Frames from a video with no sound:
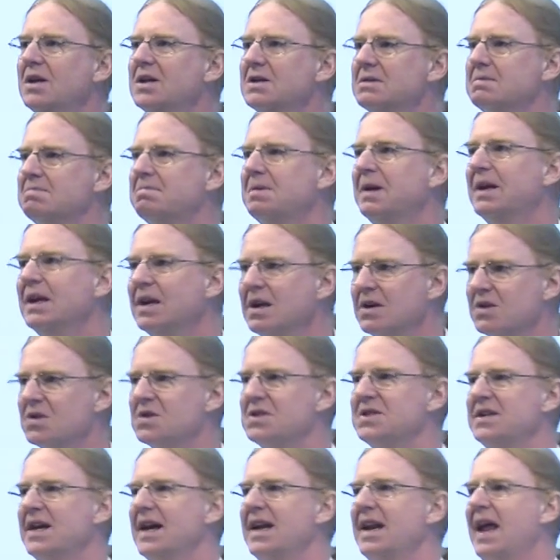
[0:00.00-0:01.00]
is beginning to
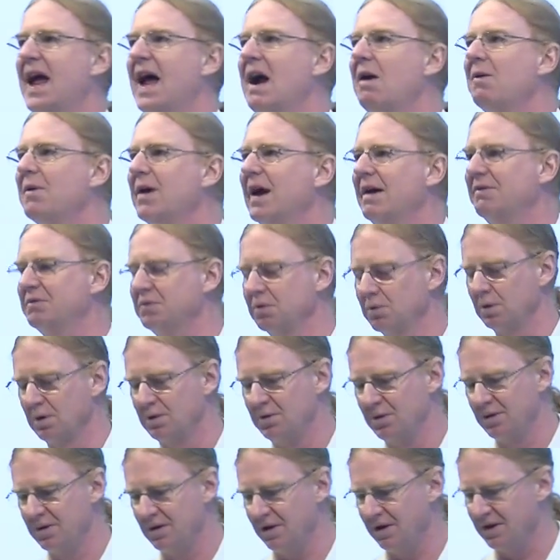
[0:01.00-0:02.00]
understand how we have to
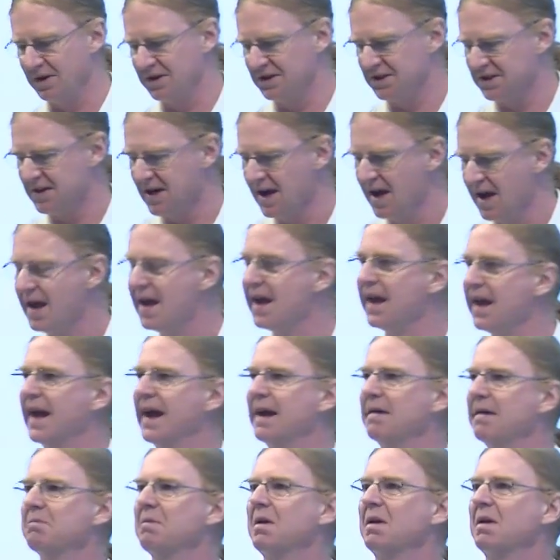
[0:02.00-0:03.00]
work with all this.
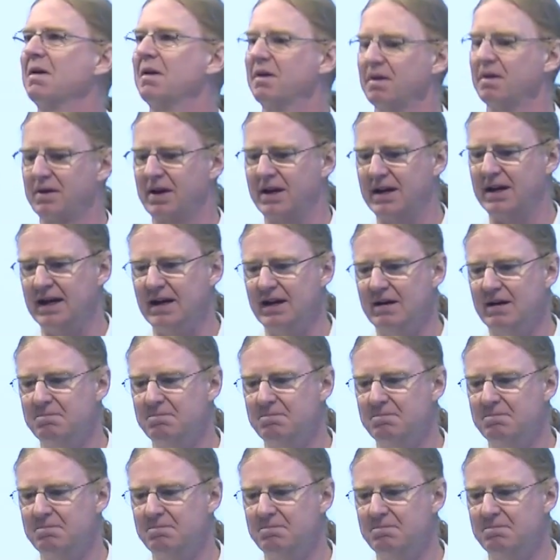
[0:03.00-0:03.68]
And a key